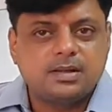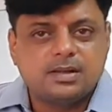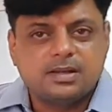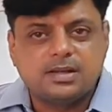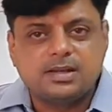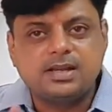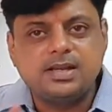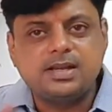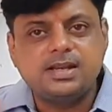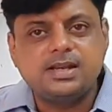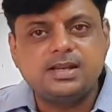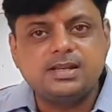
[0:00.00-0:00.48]

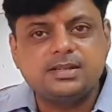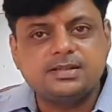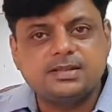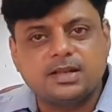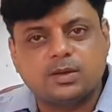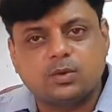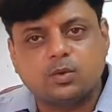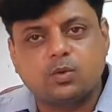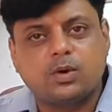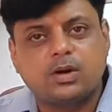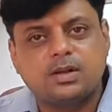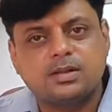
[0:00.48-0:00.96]
He is at
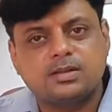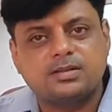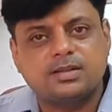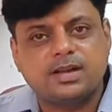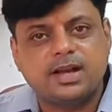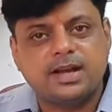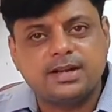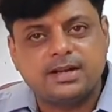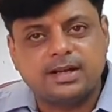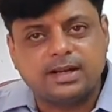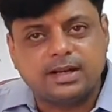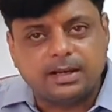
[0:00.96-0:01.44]
one
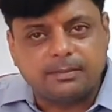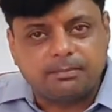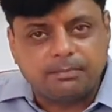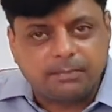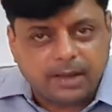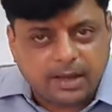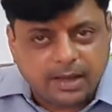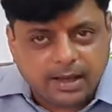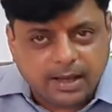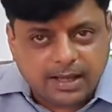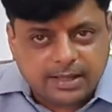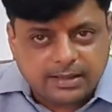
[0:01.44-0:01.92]
side and
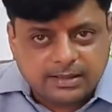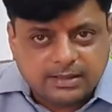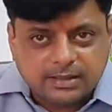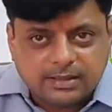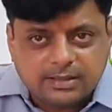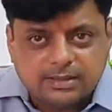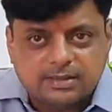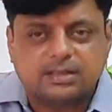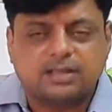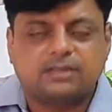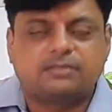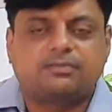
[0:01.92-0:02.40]

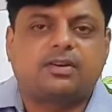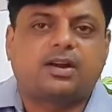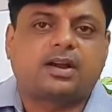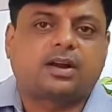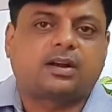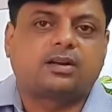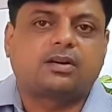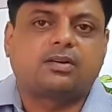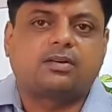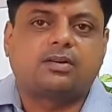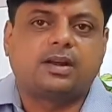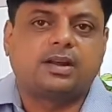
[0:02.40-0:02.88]
others in fact
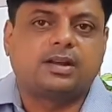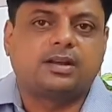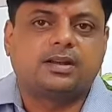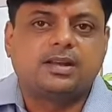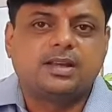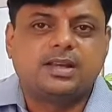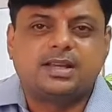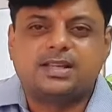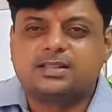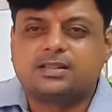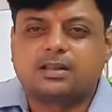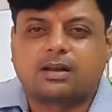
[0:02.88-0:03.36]
not right.
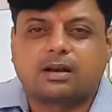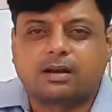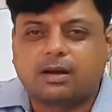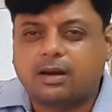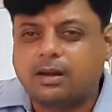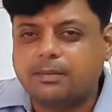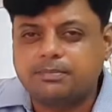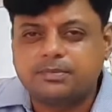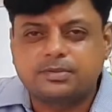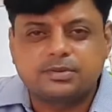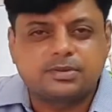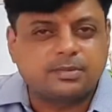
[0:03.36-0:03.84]
He's
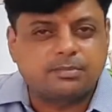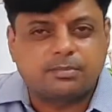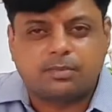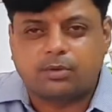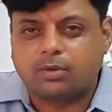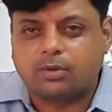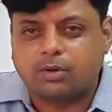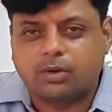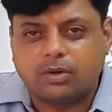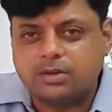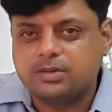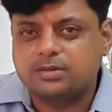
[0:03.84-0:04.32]
rubbed some
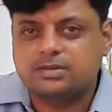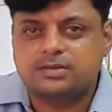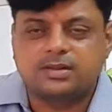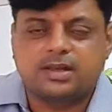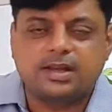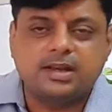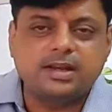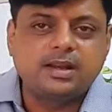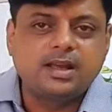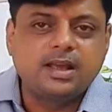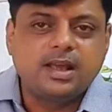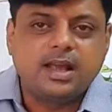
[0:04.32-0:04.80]
wrong
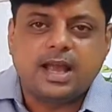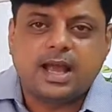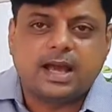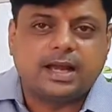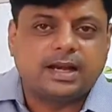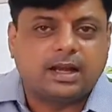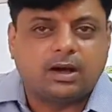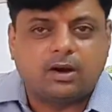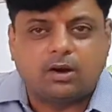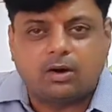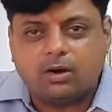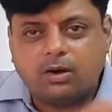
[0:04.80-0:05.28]
side and
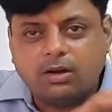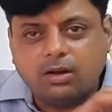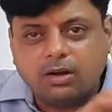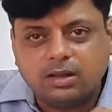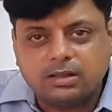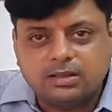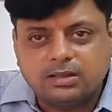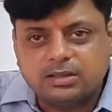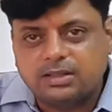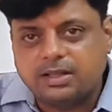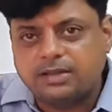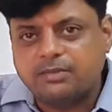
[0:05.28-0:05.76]
all
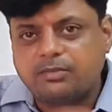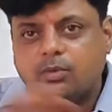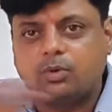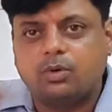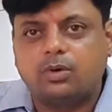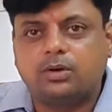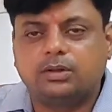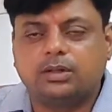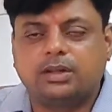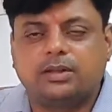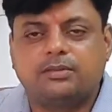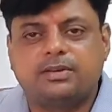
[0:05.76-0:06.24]
others they
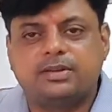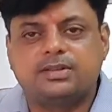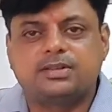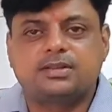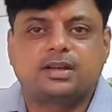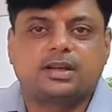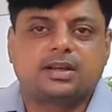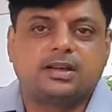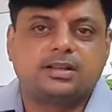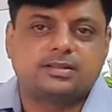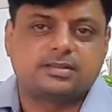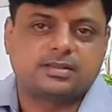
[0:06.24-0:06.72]
went
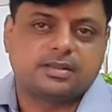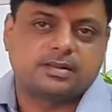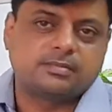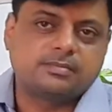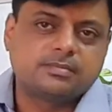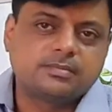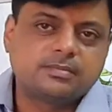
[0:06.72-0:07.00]
against him.